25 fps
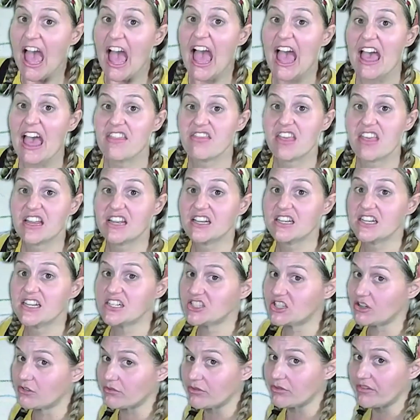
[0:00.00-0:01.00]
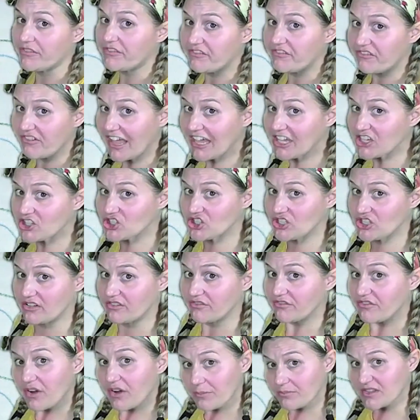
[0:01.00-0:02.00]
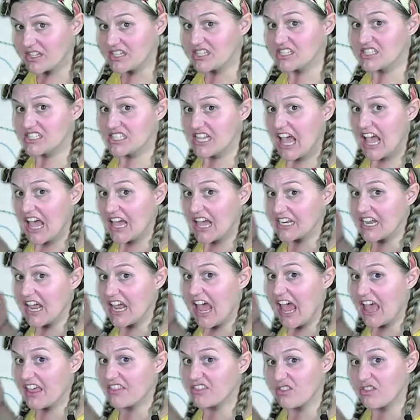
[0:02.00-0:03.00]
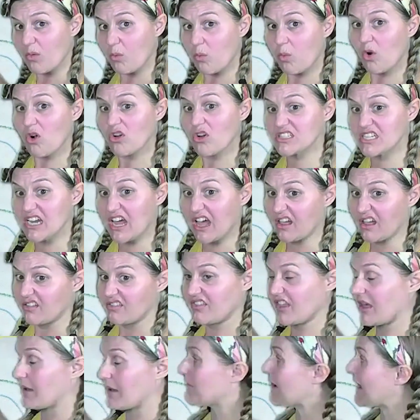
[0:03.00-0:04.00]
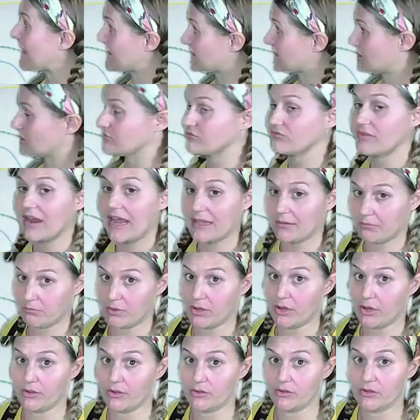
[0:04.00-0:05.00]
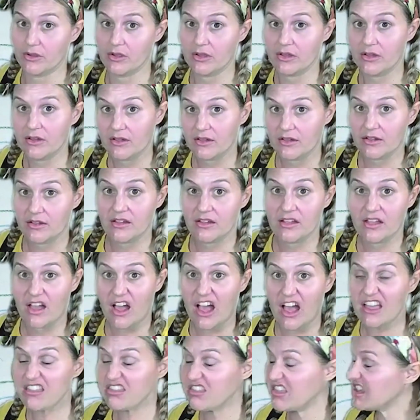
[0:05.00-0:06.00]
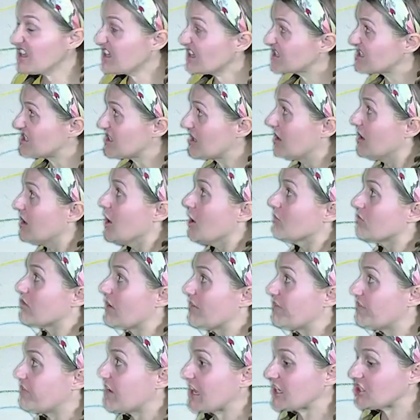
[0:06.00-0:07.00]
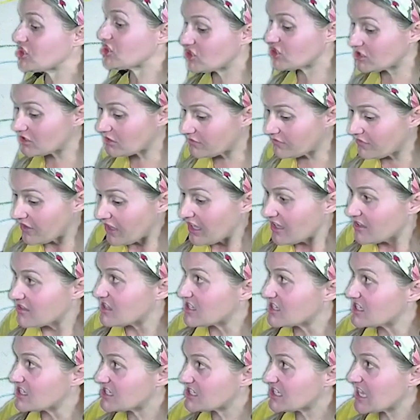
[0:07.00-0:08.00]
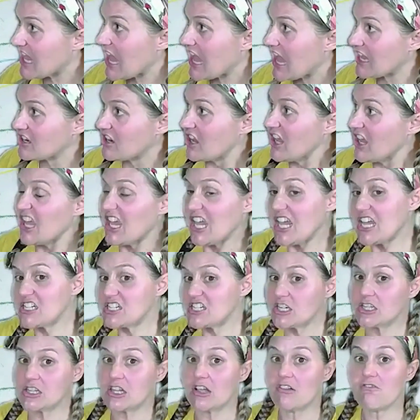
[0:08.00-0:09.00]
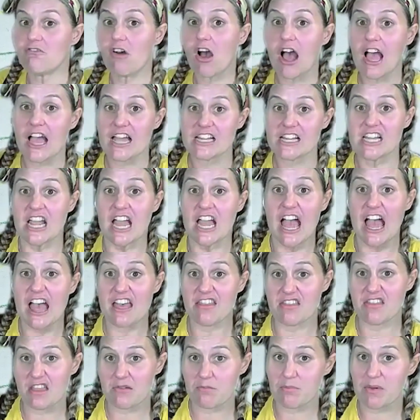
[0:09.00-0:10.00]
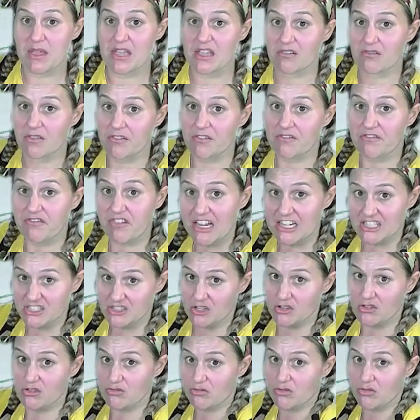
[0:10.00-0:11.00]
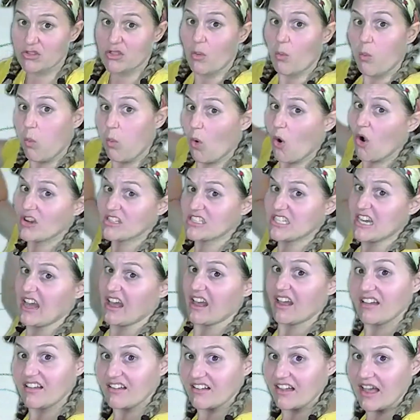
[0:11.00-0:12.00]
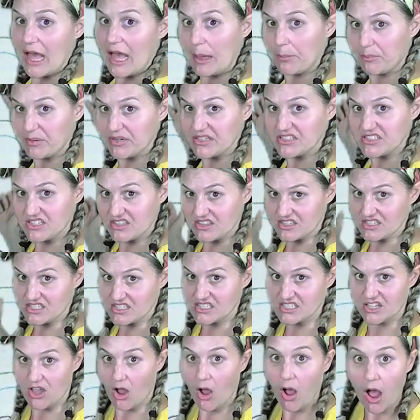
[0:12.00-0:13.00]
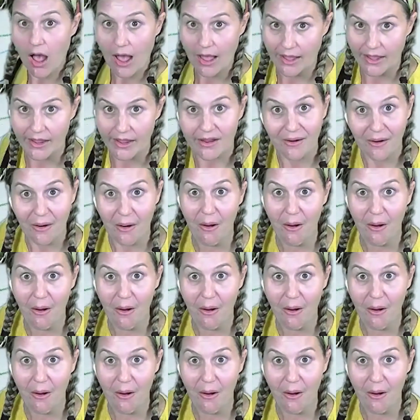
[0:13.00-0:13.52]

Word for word: and that it is a reflection from the sun and the water that makes a rainbow. I think it's a reflection of the sun hitting the light and then being reflected through the water up into the sky.